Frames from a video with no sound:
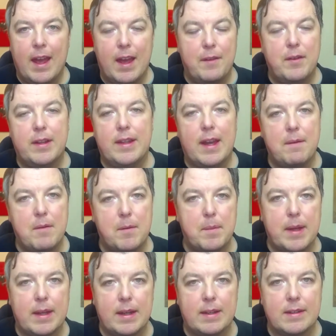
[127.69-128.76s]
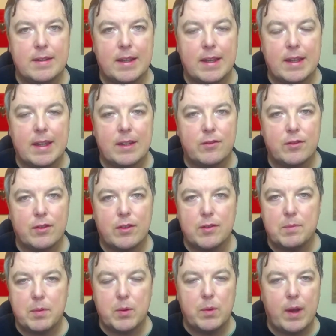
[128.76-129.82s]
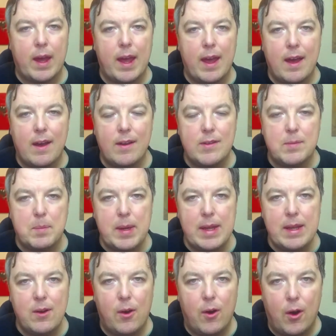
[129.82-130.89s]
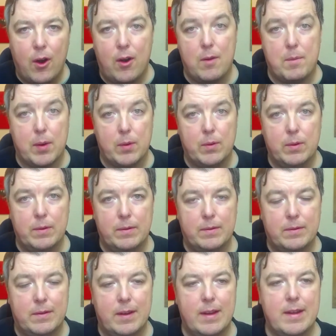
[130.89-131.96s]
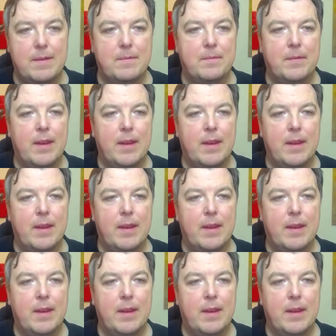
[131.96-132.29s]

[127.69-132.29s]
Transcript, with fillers: Every time I've been in a psychiatric hospital, it has been horrible, right?